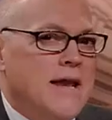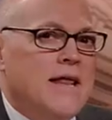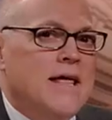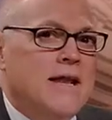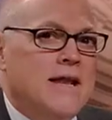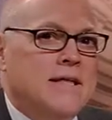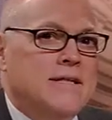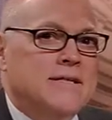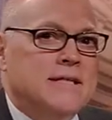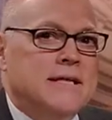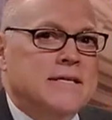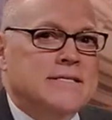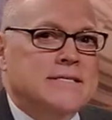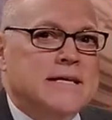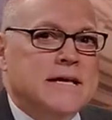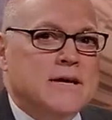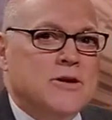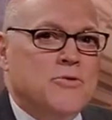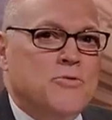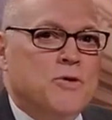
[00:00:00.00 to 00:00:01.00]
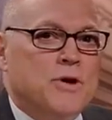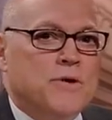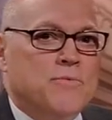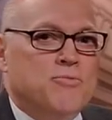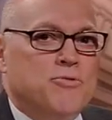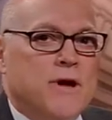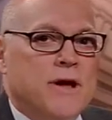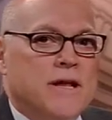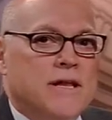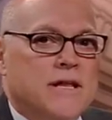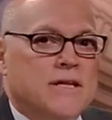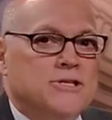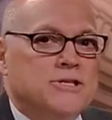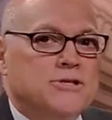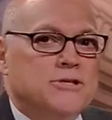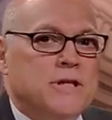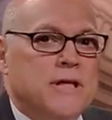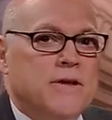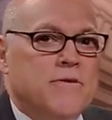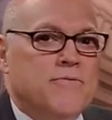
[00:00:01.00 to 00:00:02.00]
let's take a quick break.
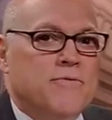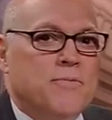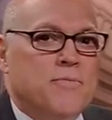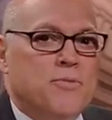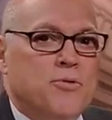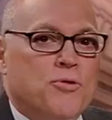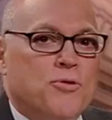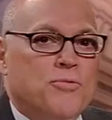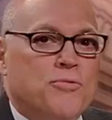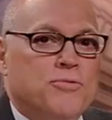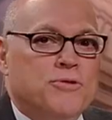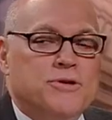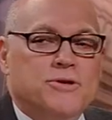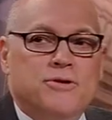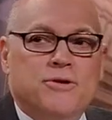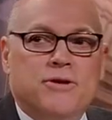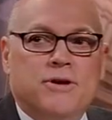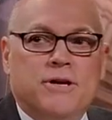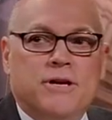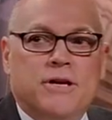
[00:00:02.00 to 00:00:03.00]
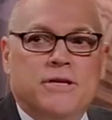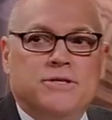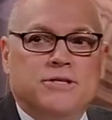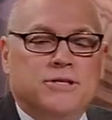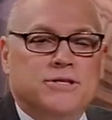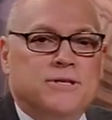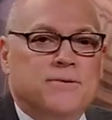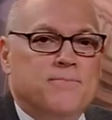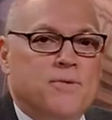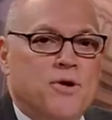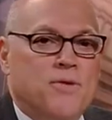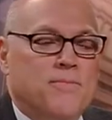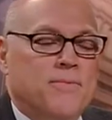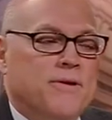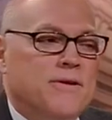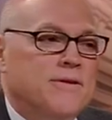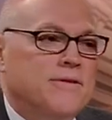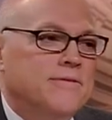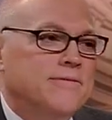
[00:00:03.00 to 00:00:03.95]
Legislative report will return in just a moment.